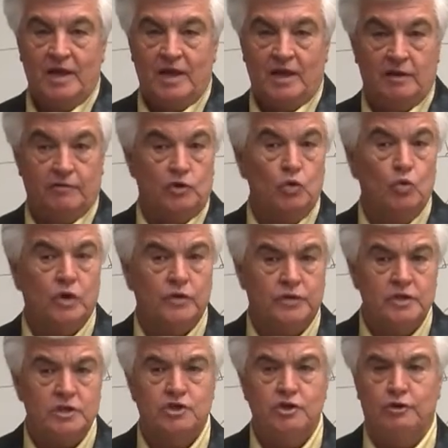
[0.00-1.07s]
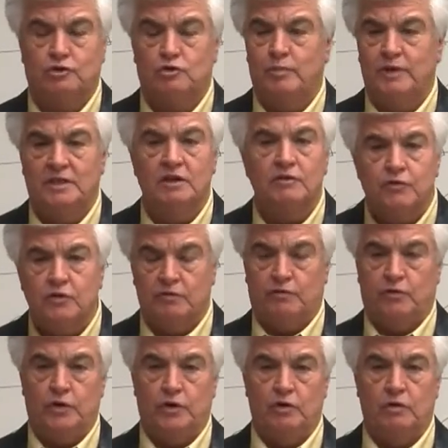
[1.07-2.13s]
And if you want this year to be different
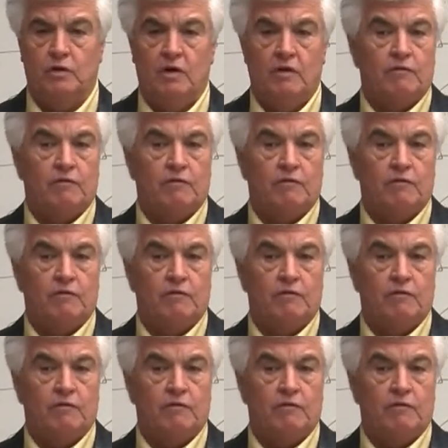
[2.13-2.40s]
for you,